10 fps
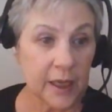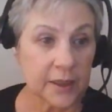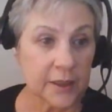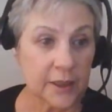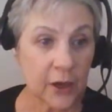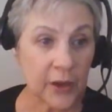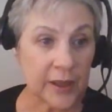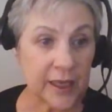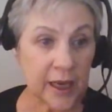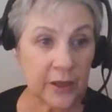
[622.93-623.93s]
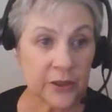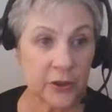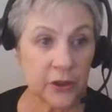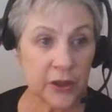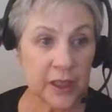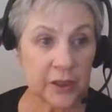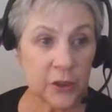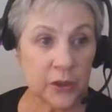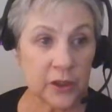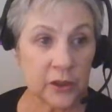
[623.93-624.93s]
So, and then I also do the
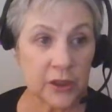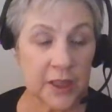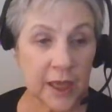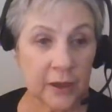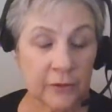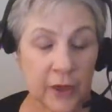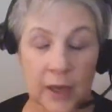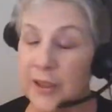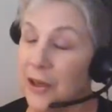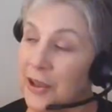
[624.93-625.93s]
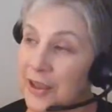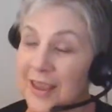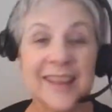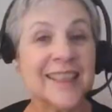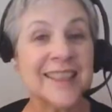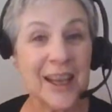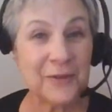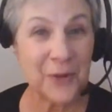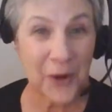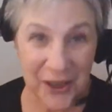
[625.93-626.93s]
do it yourself, I'm sorry, the done
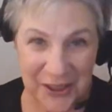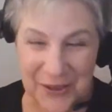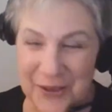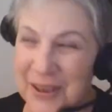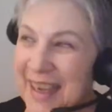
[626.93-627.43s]
for you.